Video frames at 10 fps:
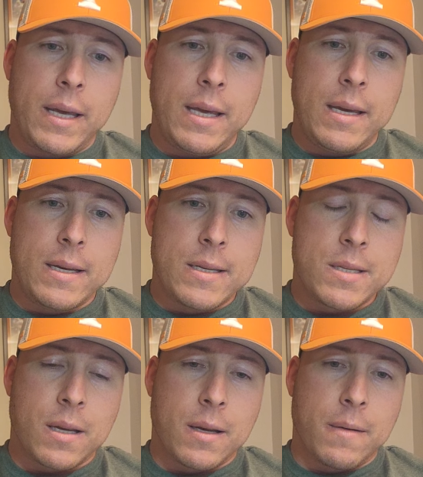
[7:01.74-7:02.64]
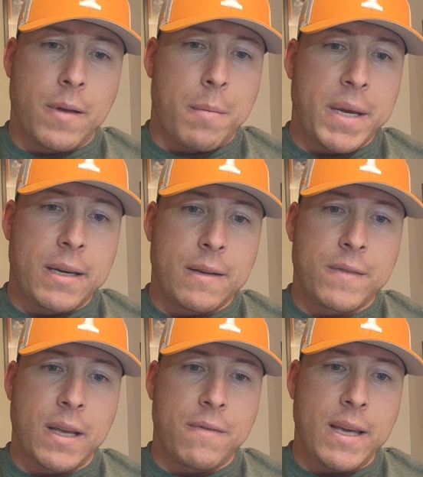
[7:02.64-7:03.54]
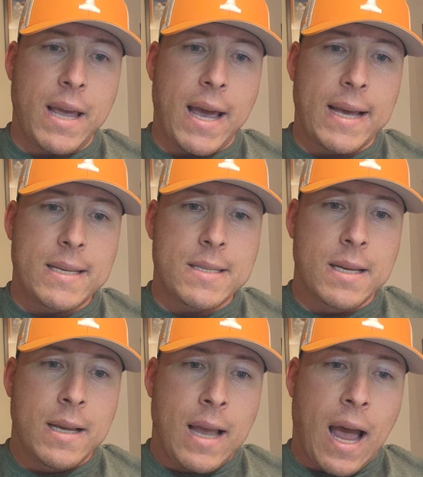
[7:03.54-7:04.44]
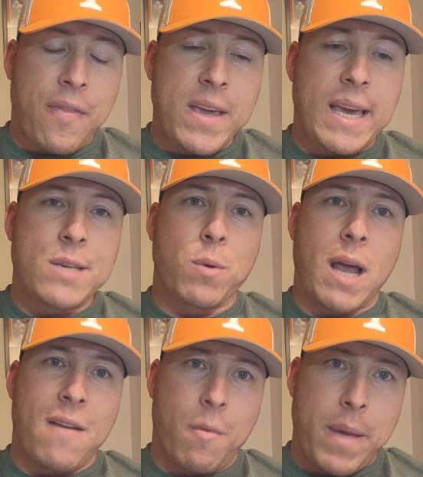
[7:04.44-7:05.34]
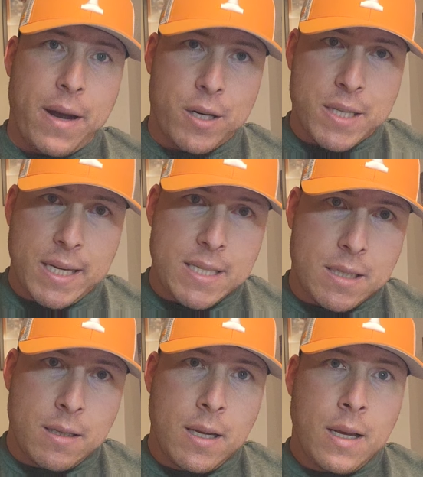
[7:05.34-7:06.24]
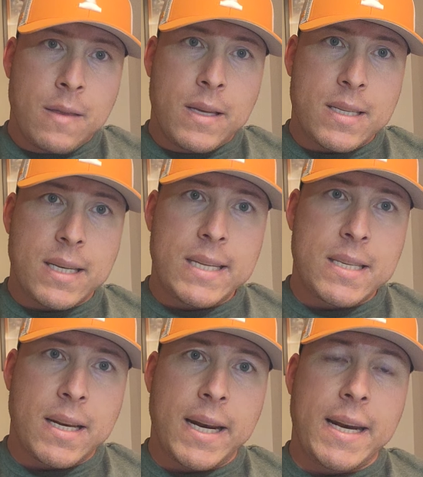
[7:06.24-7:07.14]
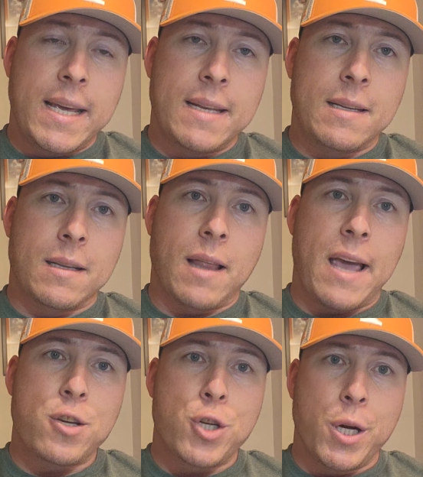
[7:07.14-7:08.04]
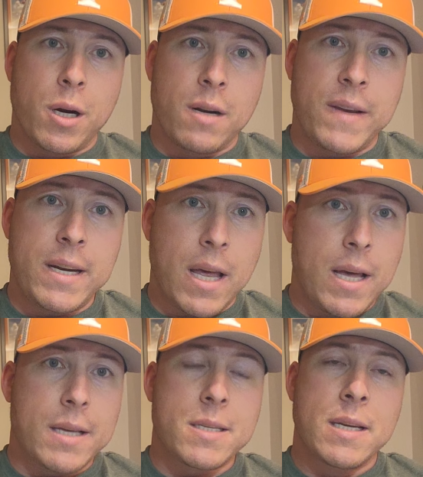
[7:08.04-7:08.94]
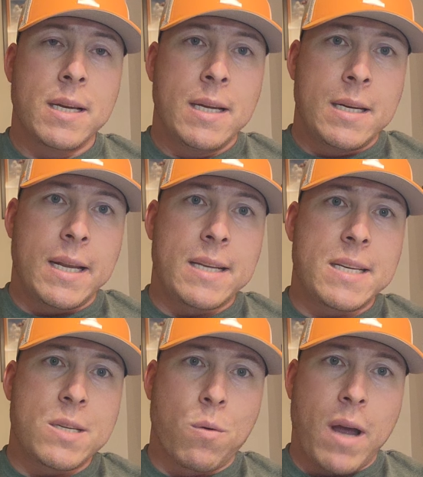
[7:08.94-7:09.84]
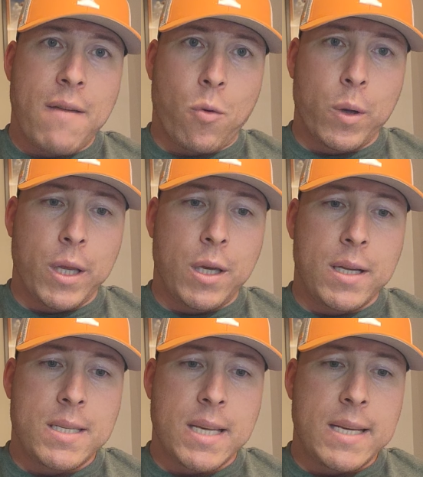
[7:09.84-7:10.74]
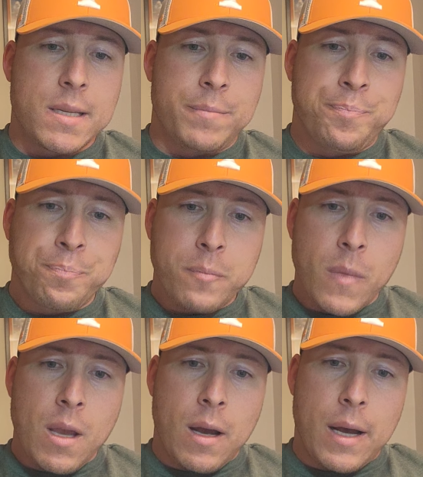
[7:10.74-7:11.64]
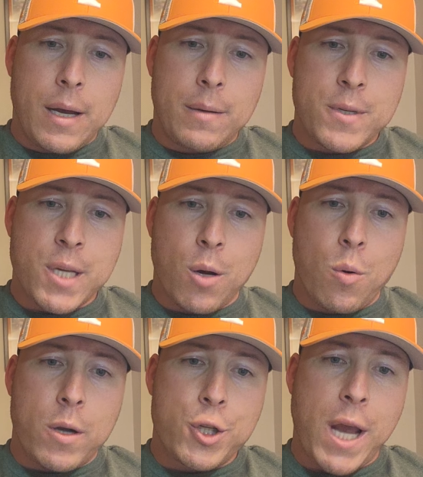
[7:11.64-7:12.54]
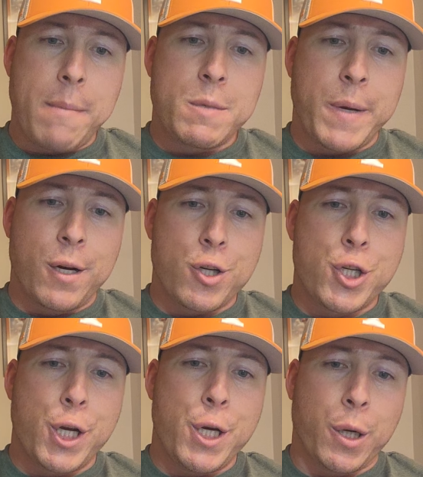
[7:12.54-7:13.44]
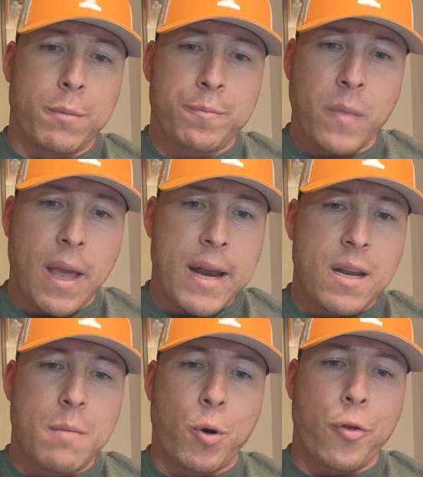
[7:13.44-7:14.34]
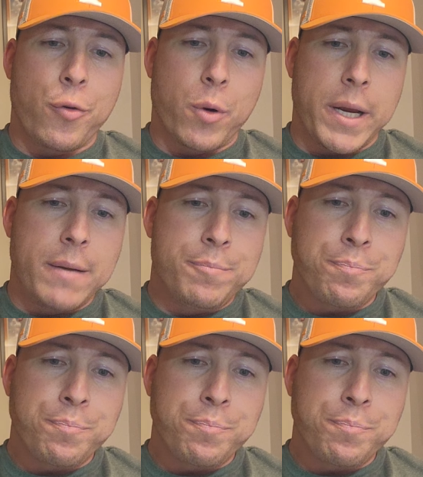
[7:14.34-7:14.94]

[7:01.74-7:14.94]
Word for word: he is, uh, I mean, if, if, he has, I think he's going to have a better season this season than he did last year. And if he does, Tennessee's going to have a really good season. Uh, so James Pearce Jr. at number three.